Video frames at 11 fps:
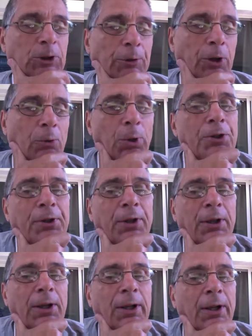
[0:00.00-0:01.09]
The question
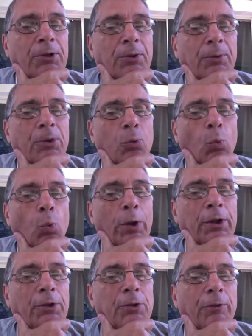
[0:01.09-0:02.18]
that I ask you is, what
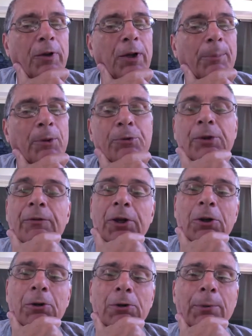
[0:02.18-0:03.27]
did you find most
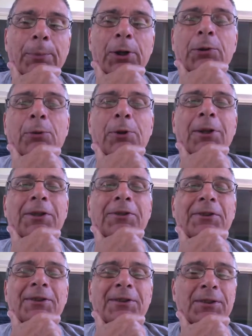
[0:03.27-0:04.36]
difficult about
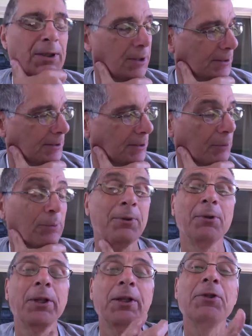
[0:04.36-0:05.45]
correlation designs? Now,
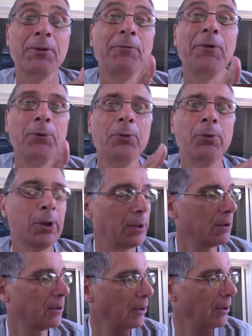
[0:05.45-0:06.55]
only each of you
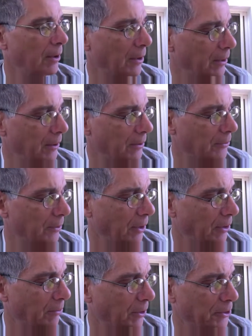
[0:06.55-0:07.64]
can answer
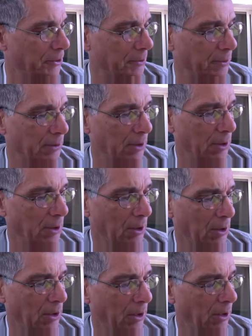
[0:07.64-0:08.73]
that question,
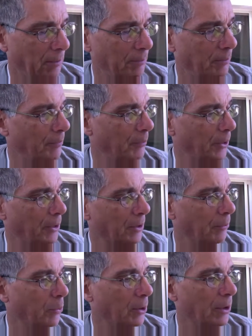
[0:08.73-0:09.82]
but I
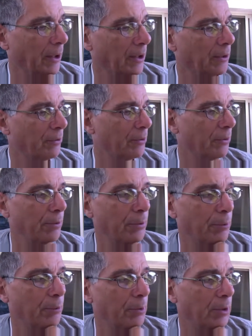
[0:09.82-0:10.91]
would like you to